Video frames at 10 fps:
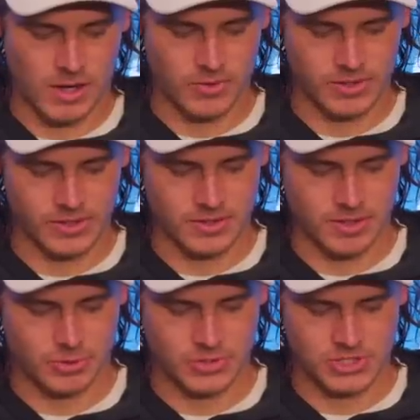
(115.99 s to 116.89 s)
Well, I
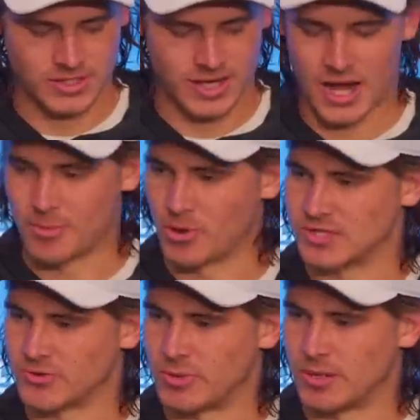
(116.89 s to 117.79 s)
really appreciate that high
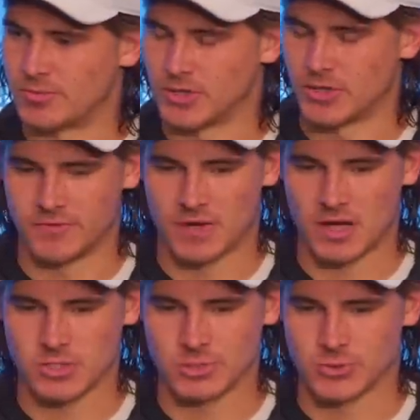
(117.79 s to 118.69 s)
praise from him. You know, I've
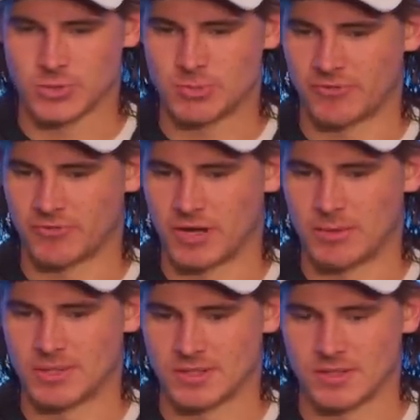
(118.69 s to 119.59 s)
got so much respect for
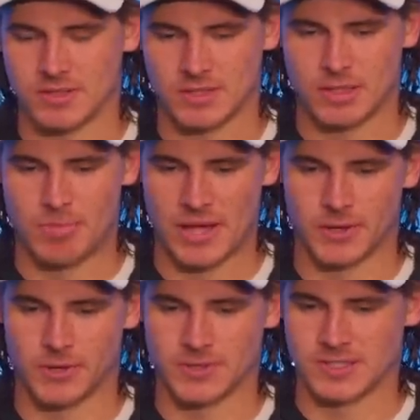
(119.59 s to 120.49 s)
him as a
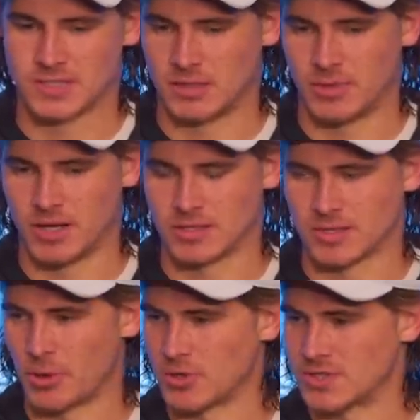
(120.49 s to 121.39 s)
competitor, as a teammate, as
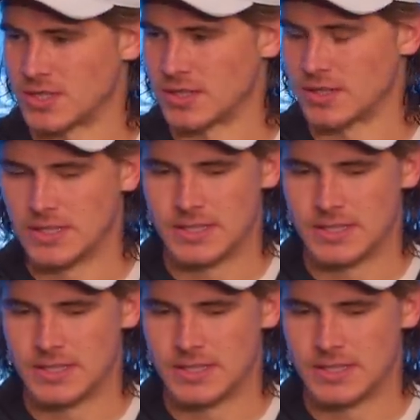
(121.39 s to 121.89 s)
a person, and